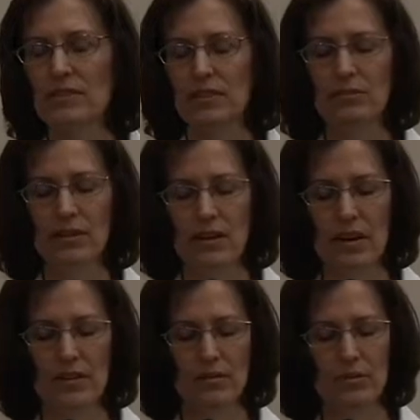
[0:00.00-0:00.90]
different
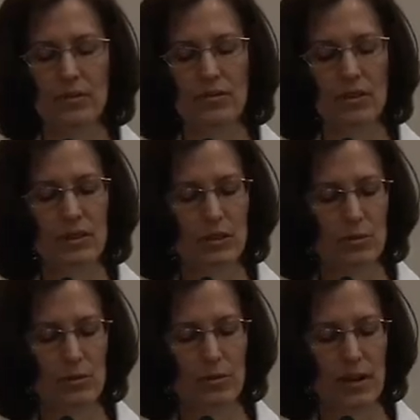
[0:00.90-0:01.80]
kinds of religious
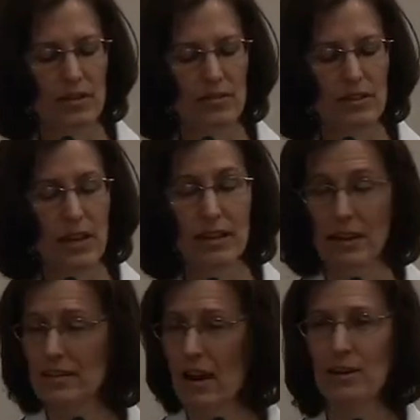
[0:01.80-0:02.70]
perspectives, and they
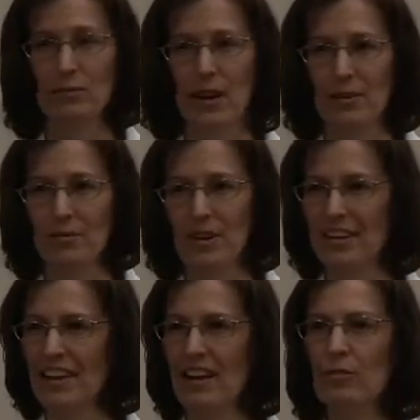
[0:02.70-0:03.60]
talked about them, and
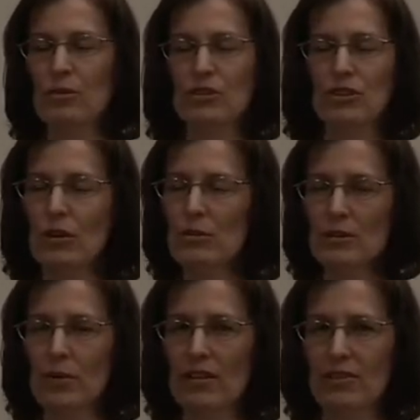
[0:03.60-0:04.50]
they were so
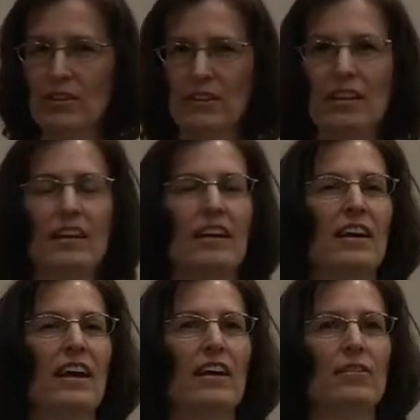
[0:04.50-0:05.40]
respectful,
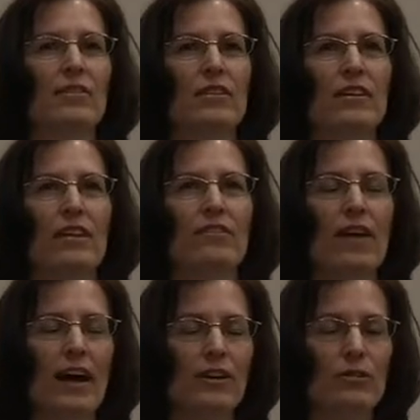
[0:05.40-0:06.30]
and they
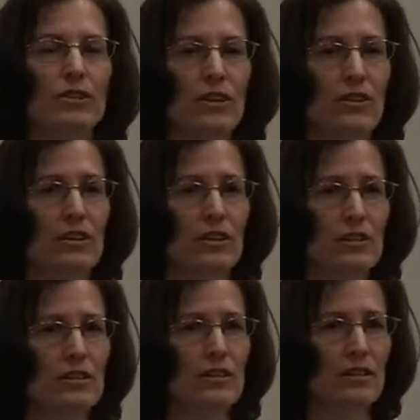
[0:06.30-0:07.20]
valued each other. And this
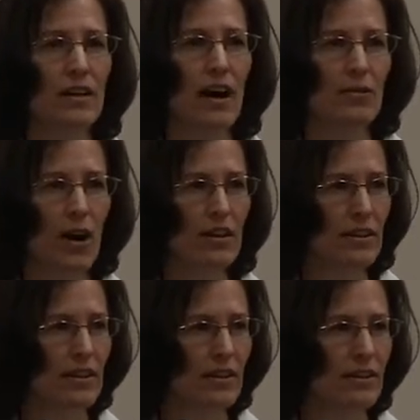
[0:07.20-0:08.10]
is the ironic
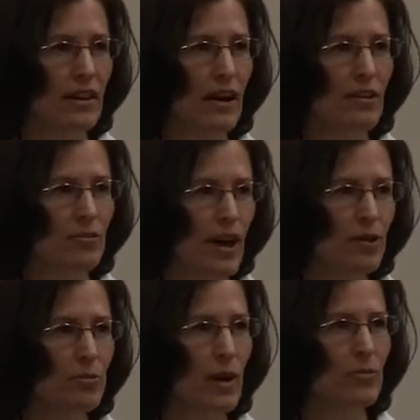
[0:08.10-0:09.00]
thing that I have
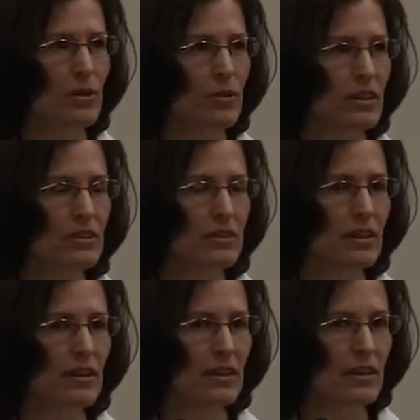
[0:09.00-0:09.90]
found about being
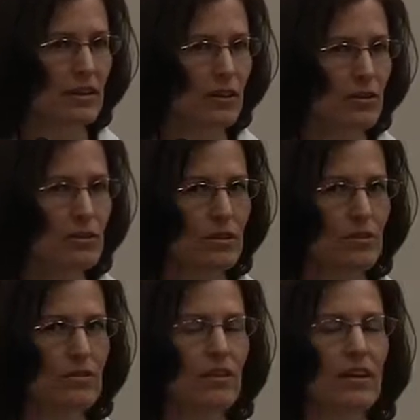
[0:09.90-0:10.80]
religiously
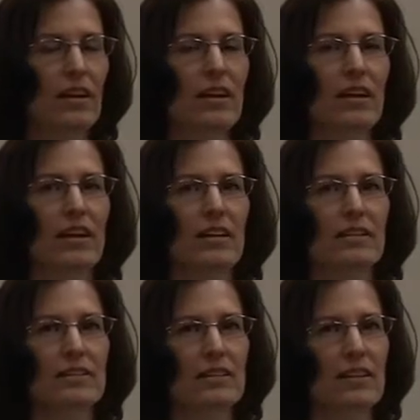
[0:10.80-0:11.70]
inclusive,
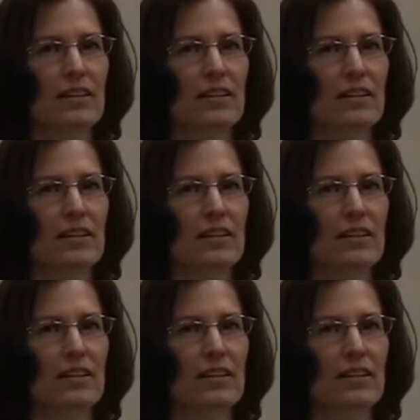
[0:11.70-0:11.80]
is